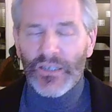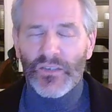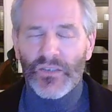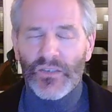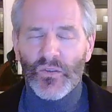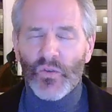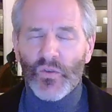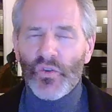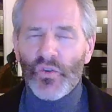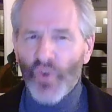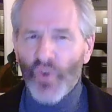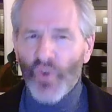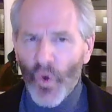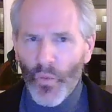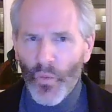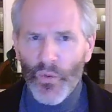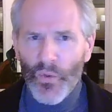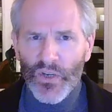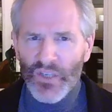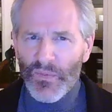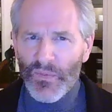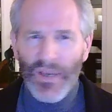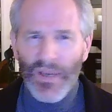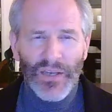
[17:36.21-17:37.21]
So it's
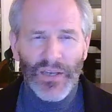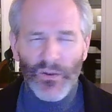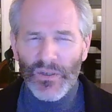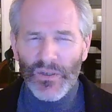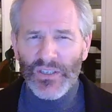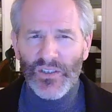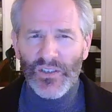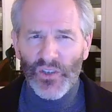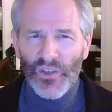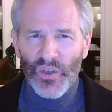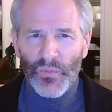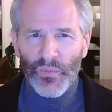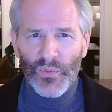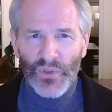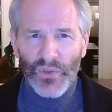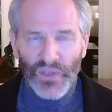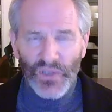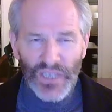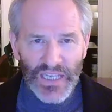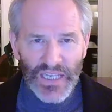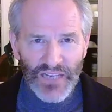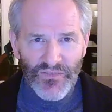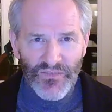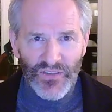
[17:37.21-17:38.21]
sobering to me. I don't necessarily
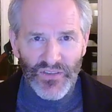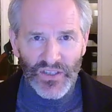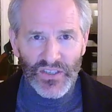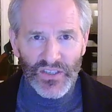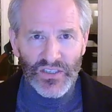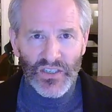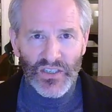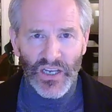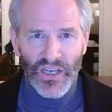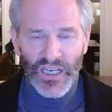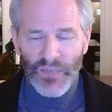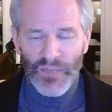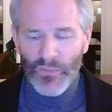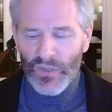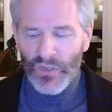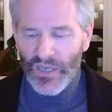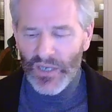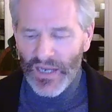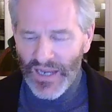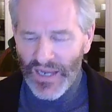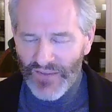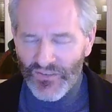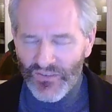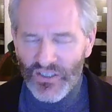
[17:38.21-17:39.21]
believe this study, but
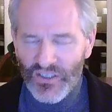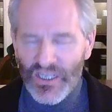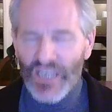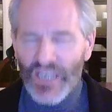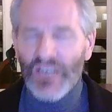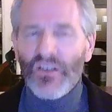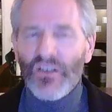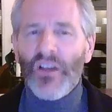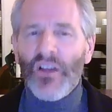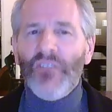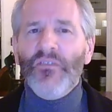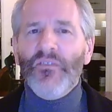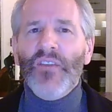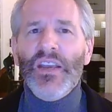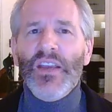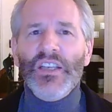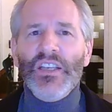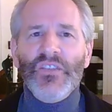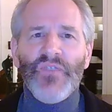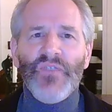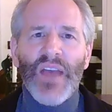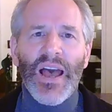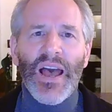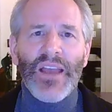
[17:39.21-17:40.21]
I have to take it on
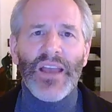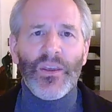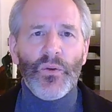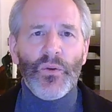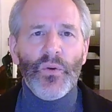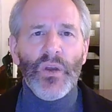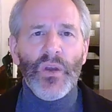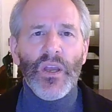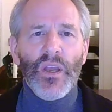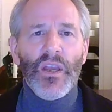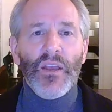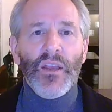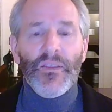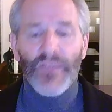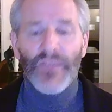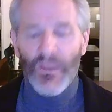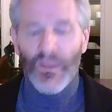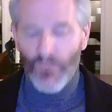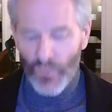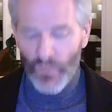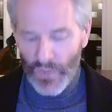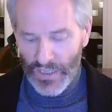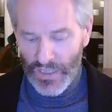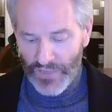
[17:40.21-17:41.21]
face value
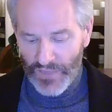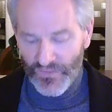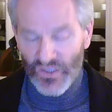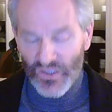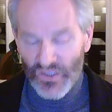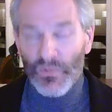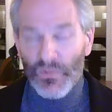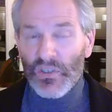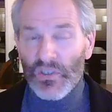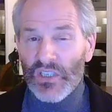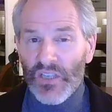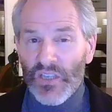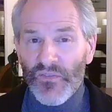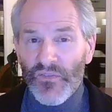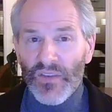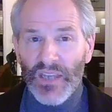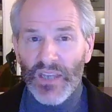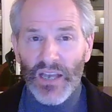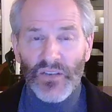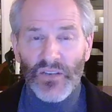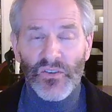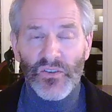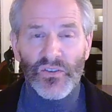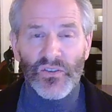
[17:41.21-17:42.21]
that we give specific
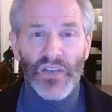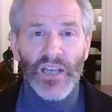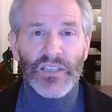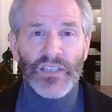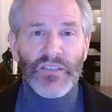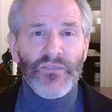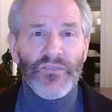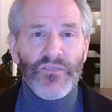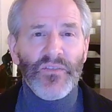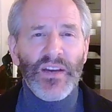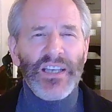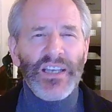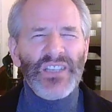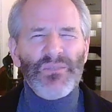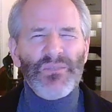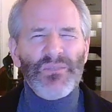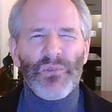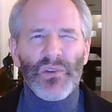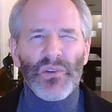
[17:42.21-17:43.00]
exercise advice.